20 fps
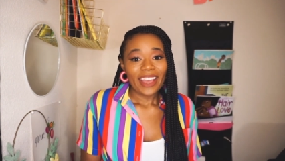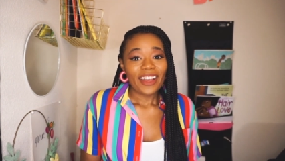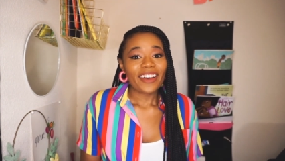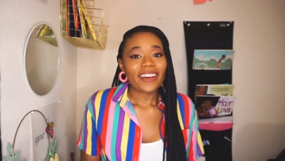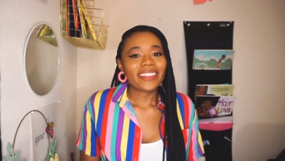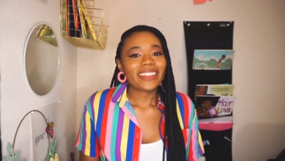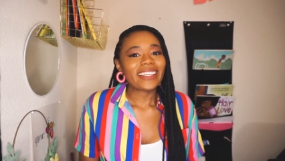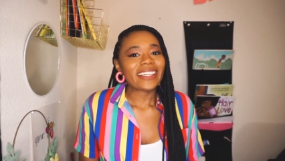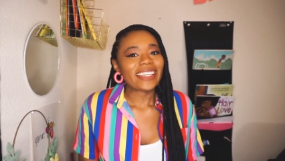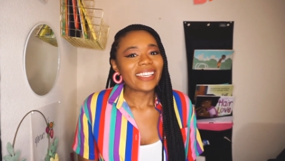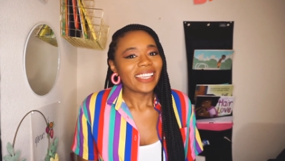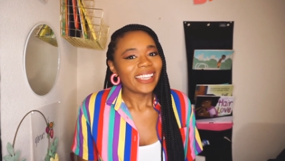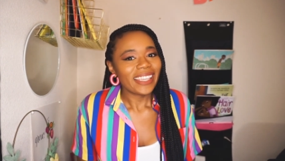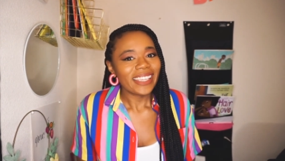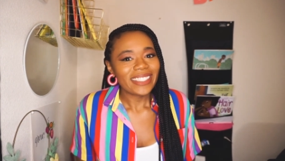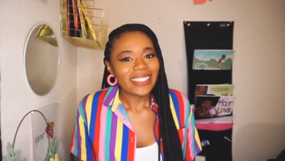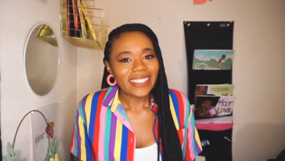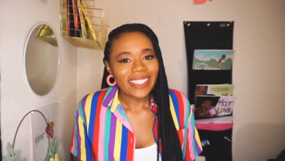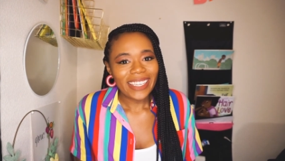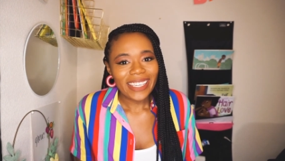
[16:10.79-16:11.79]
on the
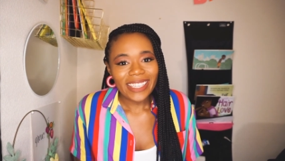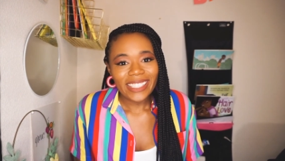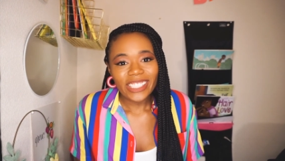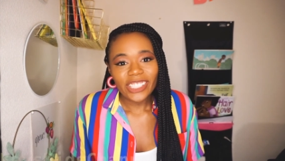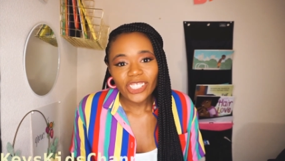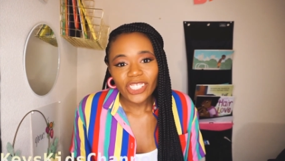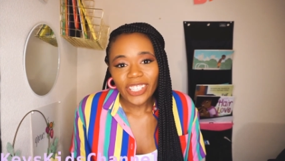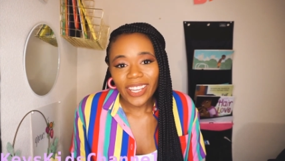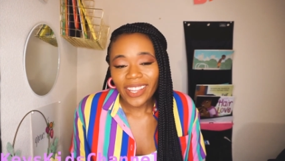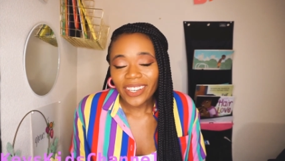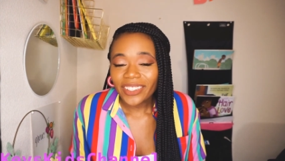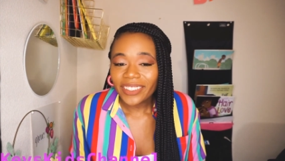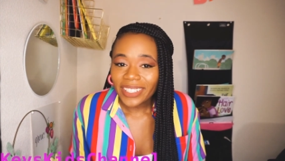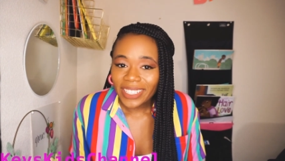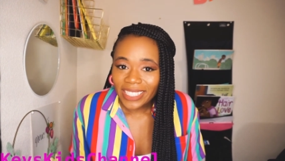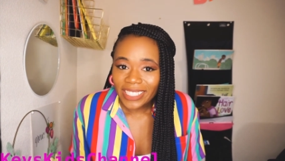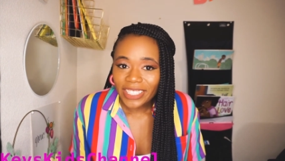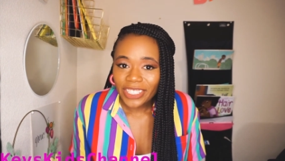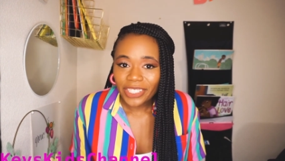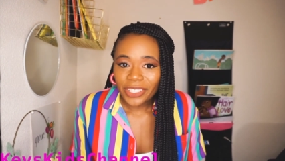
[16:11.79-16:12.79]
Keys Kids Channel
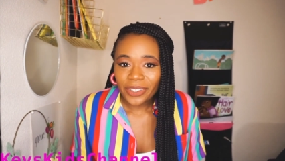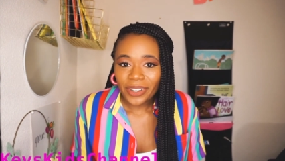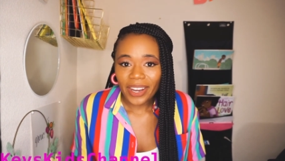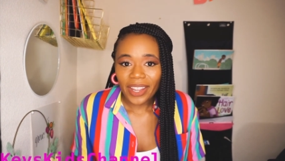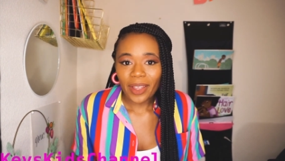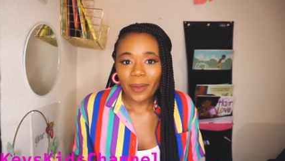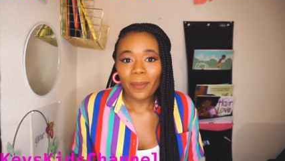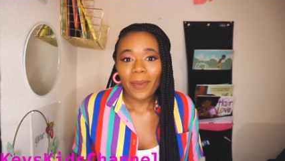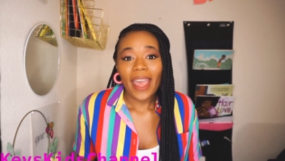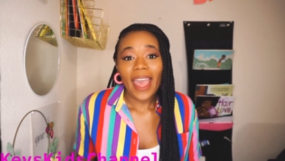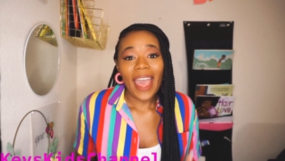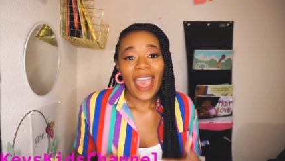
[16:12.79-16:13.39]
Instagram,